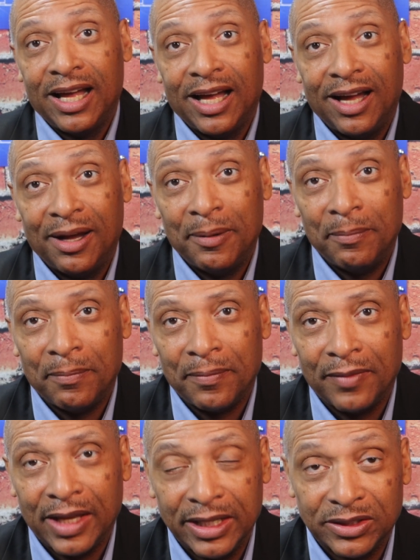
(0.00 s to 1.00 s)

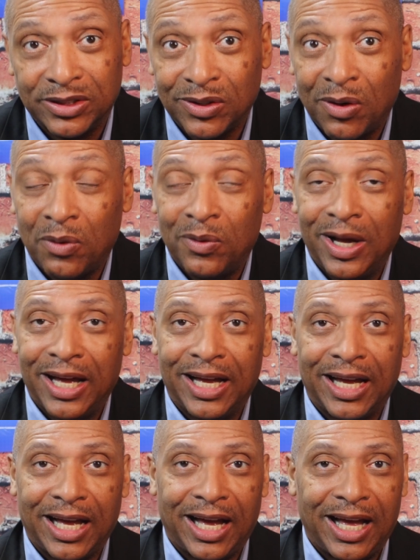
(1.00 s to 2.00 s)
And so
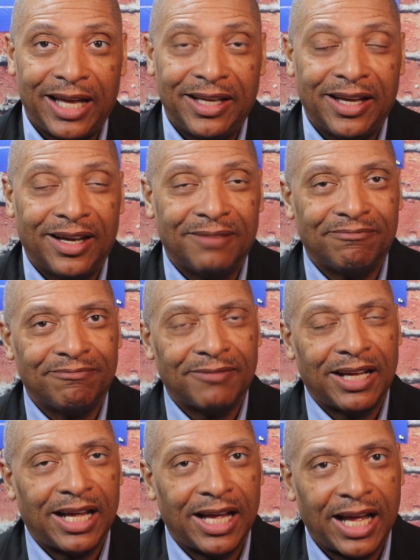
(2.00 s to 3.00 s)
I
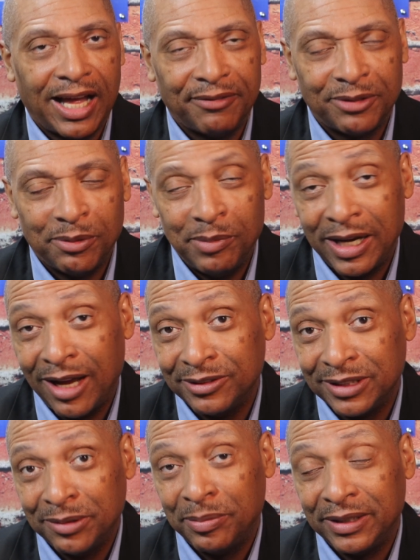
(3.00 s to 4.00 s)
have to admit, I
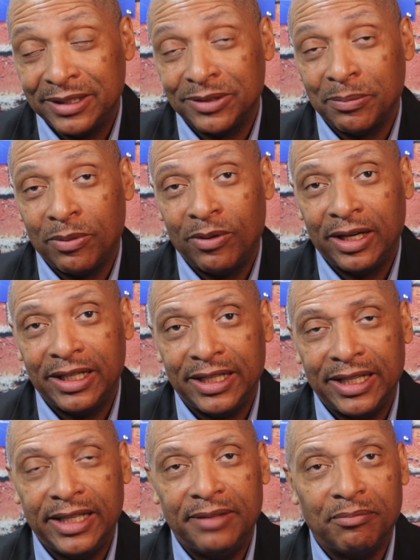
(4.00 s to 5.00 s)
was a little bit
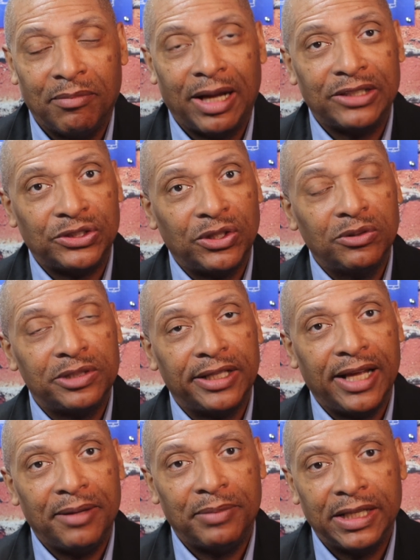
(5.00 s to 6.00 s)
disappointed in my show
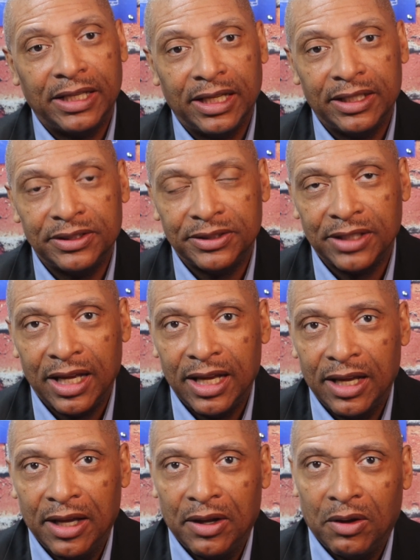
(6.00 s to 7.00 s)
today, because
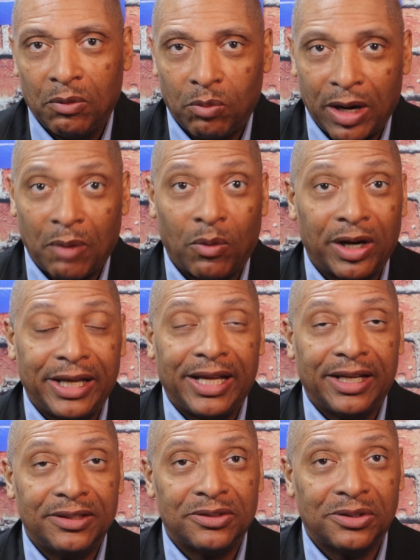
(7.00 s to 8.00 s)
what I want to
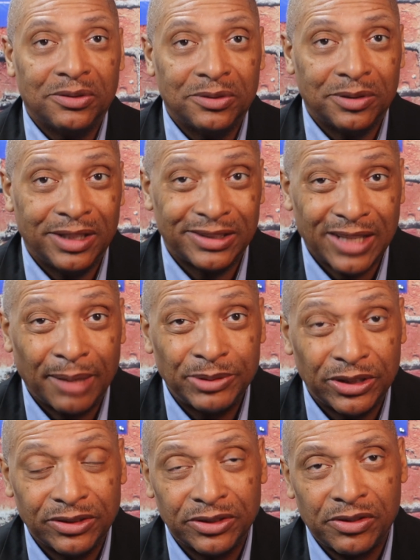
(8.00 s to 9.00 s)
get into is
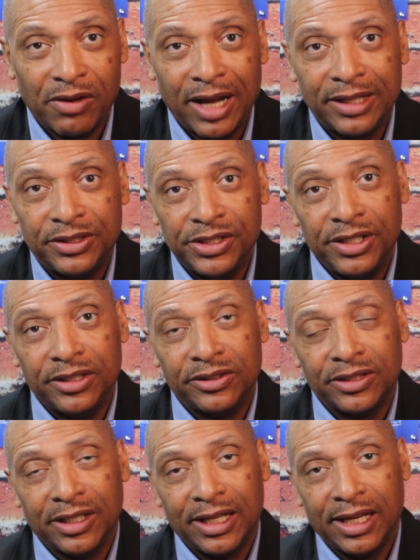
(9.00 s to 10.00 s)
option
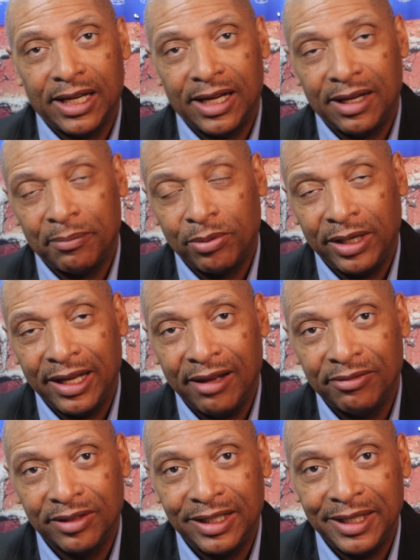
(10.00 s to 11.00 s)
strategies pretty
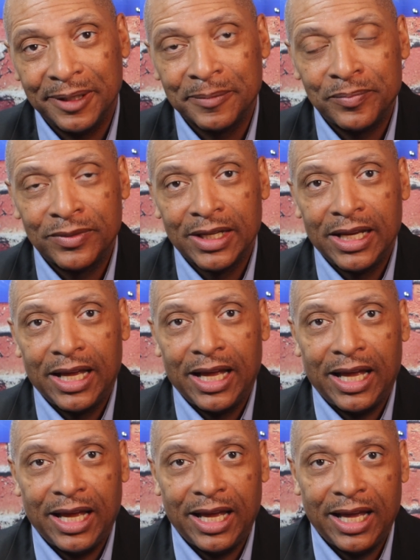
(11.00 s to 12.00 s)
heavily.
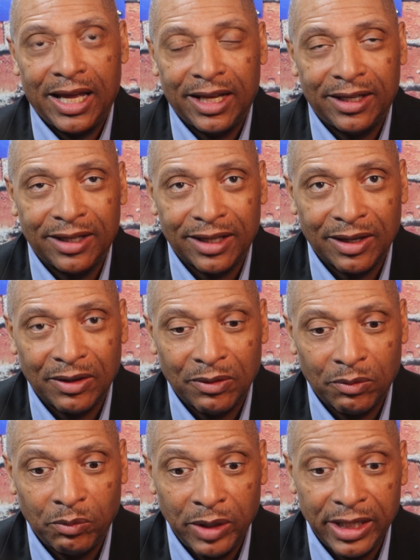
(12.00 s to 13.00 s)
And
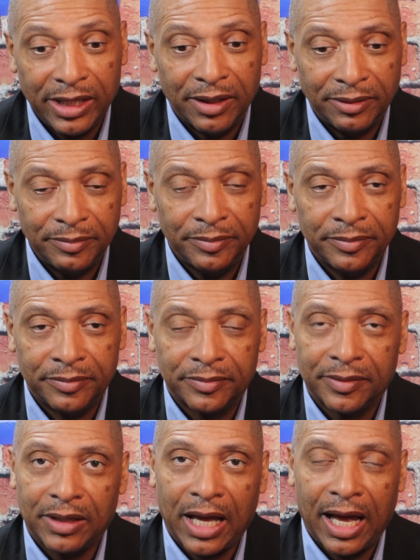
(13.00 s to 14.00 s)

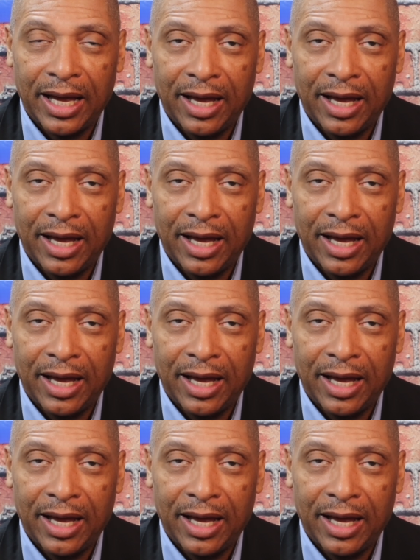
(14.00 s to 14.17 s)
I